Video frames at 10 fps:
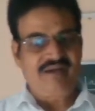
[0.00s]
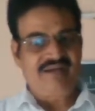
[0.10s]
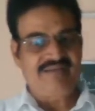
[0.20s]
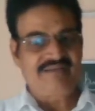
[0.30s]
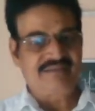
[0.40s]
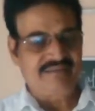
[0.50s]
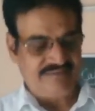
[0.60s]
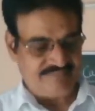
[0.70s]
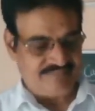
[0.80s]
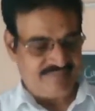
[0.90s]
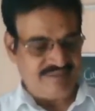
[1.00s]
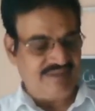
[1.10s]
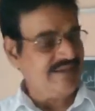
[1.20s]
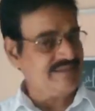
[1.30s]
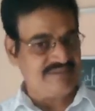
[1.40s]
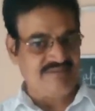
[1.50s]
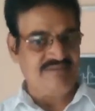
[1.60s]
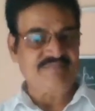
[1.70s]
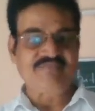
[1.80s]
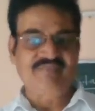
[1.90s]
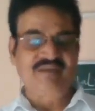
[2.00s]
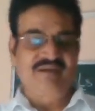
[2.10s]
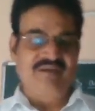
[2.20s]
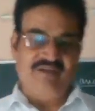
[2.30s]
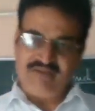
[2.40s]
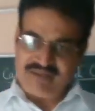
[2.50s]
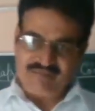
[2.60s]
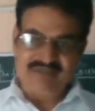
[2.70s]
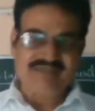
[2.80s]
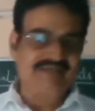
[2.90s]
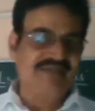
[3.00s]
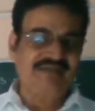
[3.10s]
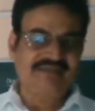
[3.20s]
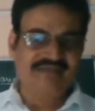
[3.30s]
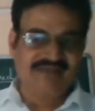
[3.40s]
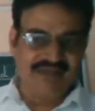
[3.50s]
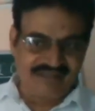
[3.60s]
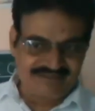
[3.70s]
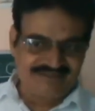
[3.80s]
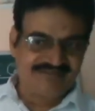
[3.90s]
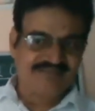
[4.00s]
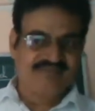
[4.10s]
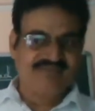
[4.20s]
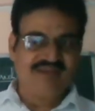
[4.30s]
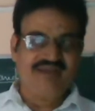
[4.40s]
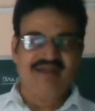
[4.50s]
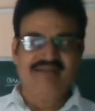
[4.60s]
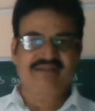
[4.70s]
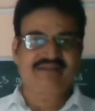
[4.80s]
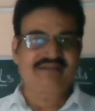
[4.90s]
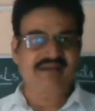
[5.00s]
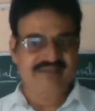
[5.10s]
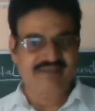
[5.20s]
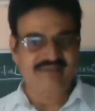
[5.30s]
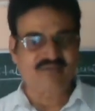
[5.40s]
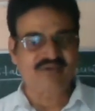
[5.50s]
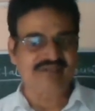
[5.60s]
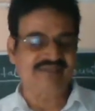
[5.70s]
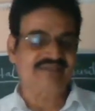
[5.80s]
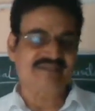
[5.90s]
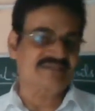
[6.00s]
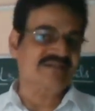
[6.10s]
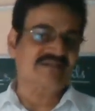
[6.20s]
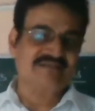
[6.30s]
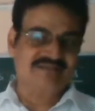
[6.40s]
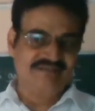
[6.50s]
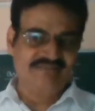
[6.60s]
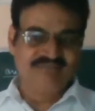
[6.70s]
and as you have attended the class, and I have already discussed,